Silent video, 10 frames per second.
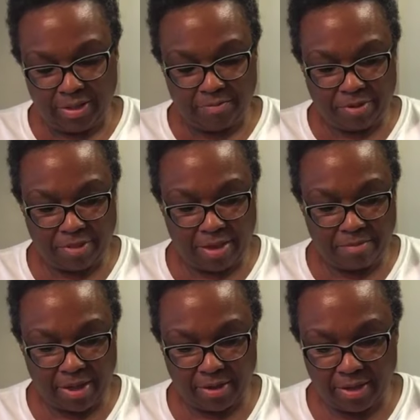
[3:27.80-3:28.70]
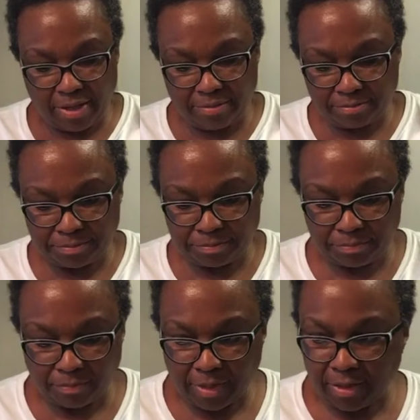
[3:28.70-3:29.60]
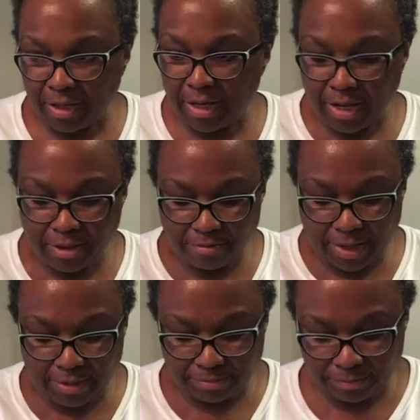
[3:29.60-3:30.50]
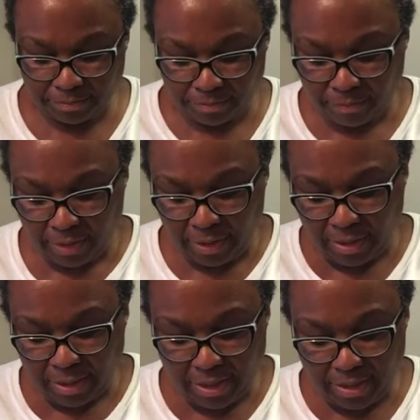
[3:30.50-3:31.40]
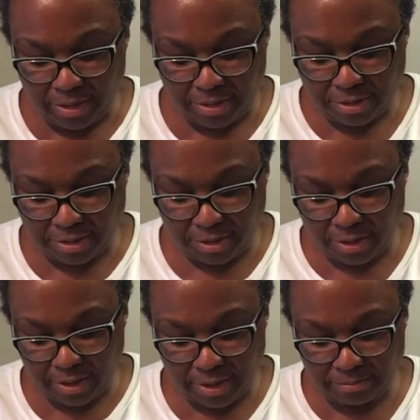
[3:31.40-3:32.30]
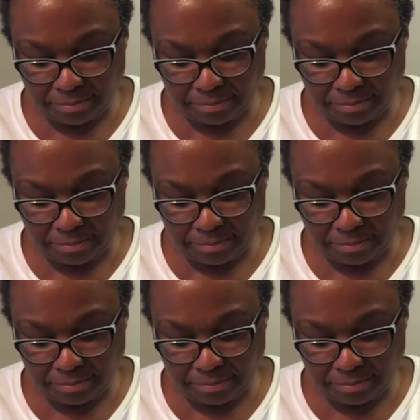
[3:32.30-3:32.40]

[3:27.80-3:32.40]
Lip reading: Put that back on, get that out of the way, and then just stir it in.